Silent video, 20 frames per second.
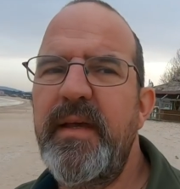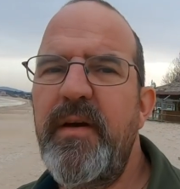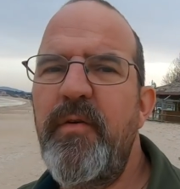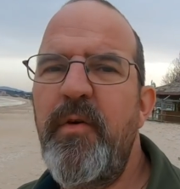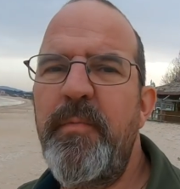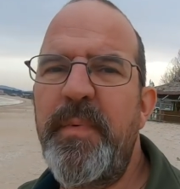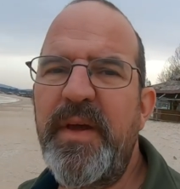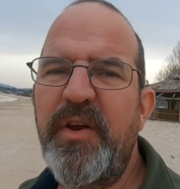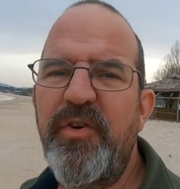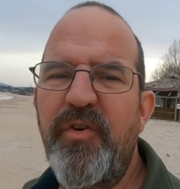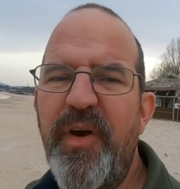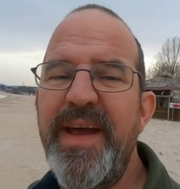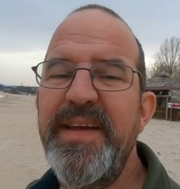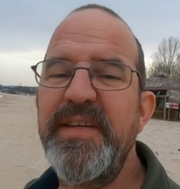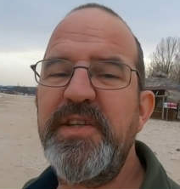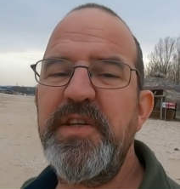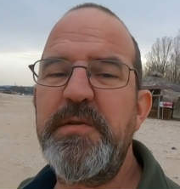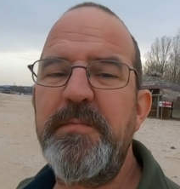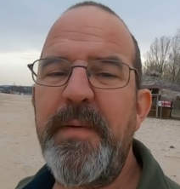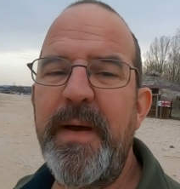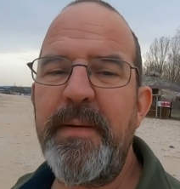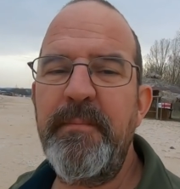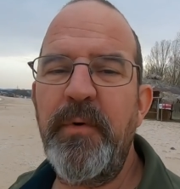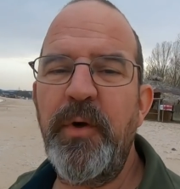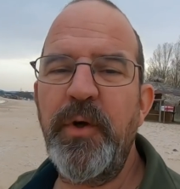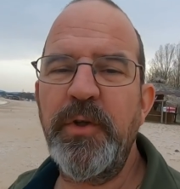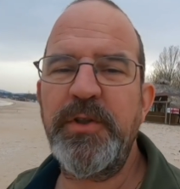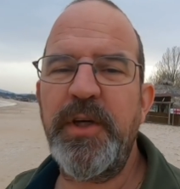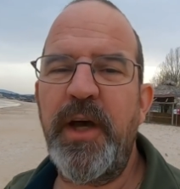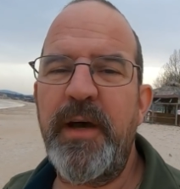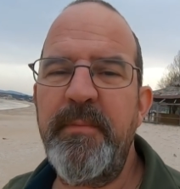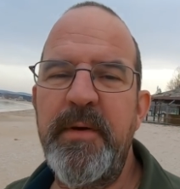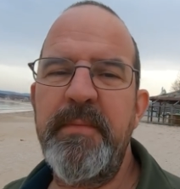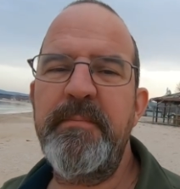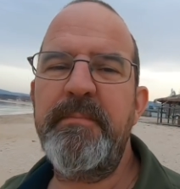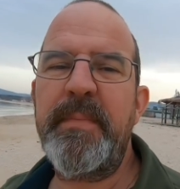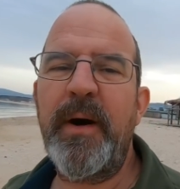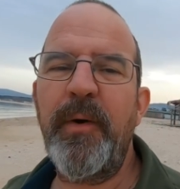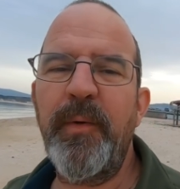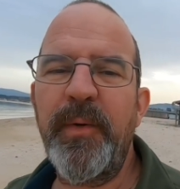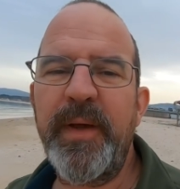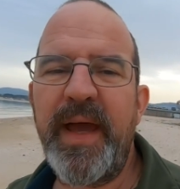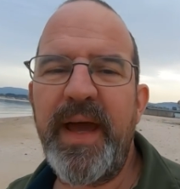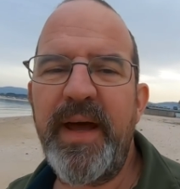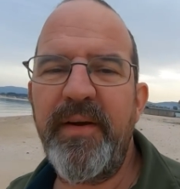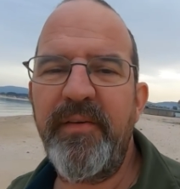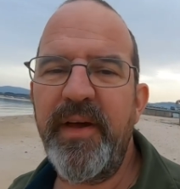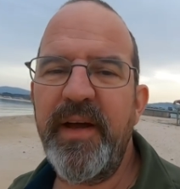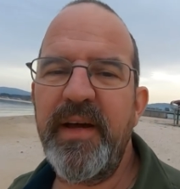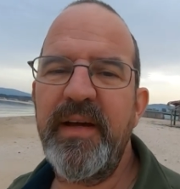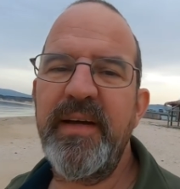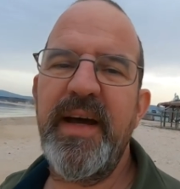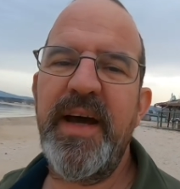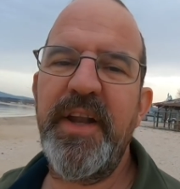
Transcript: it would be great to spend more time in Bulgaria.